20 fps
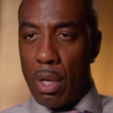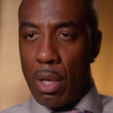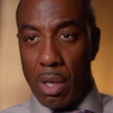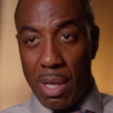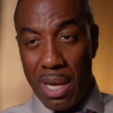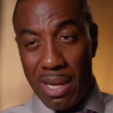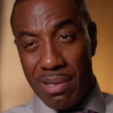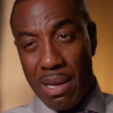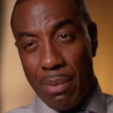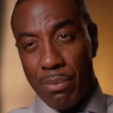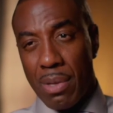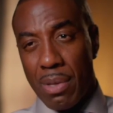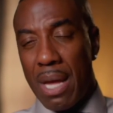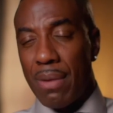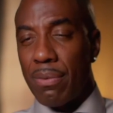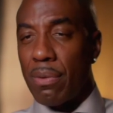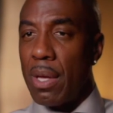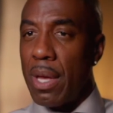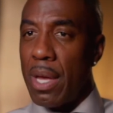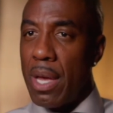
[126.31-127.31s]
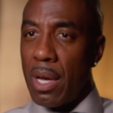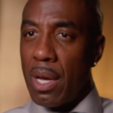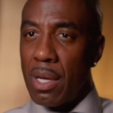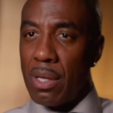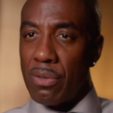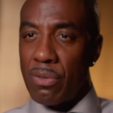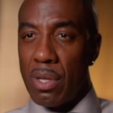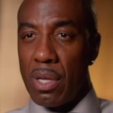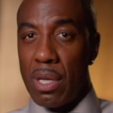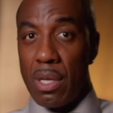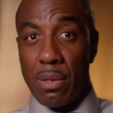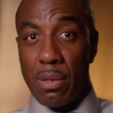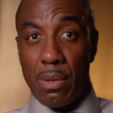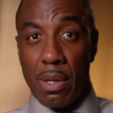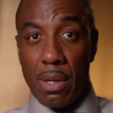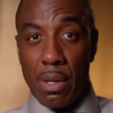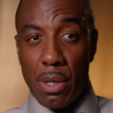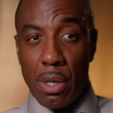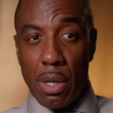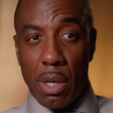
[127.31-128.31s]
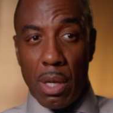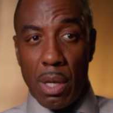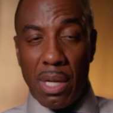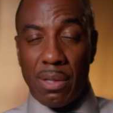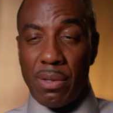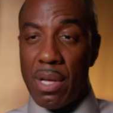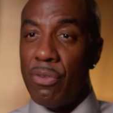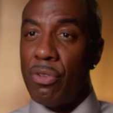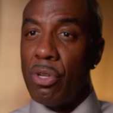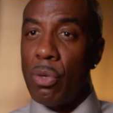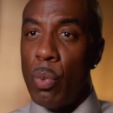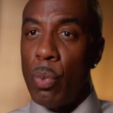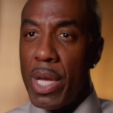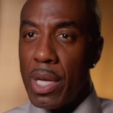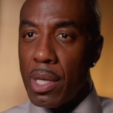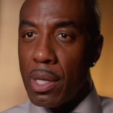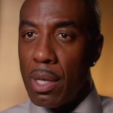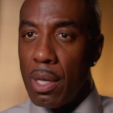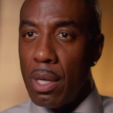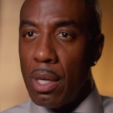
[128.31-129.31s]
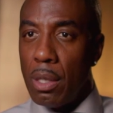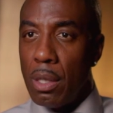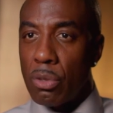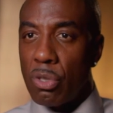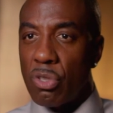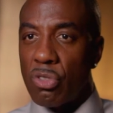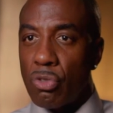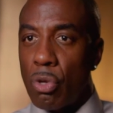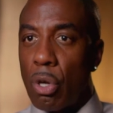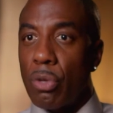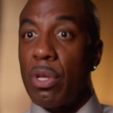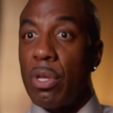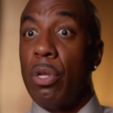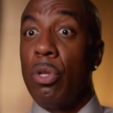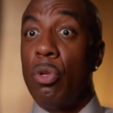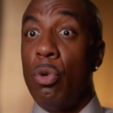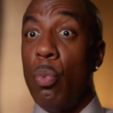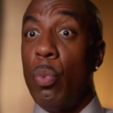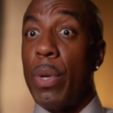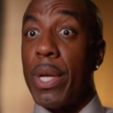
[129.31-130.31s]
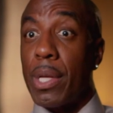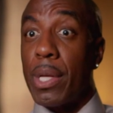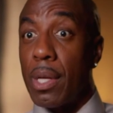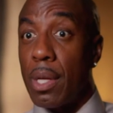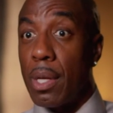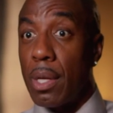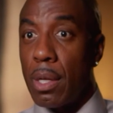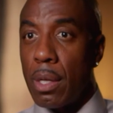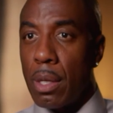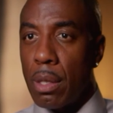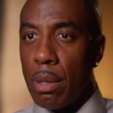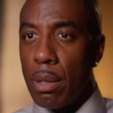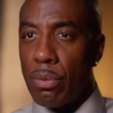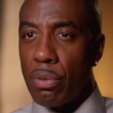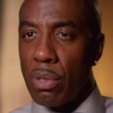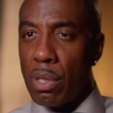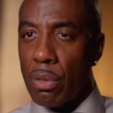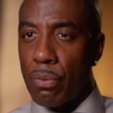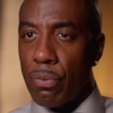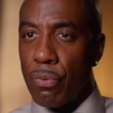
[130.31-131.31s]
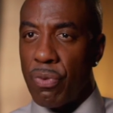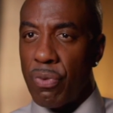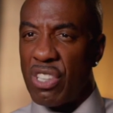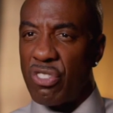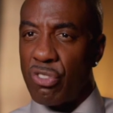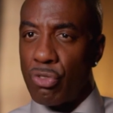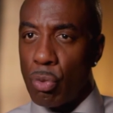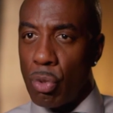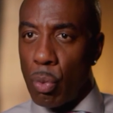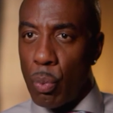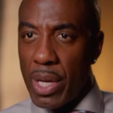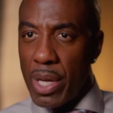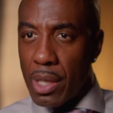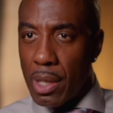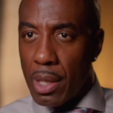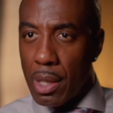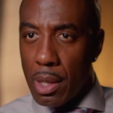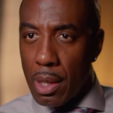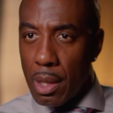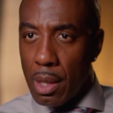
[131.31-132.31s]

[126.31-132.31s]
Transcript: A lot of times, guys get haircuts the, uh, at the end of the week to start their new week. You know, so look fresh through the week.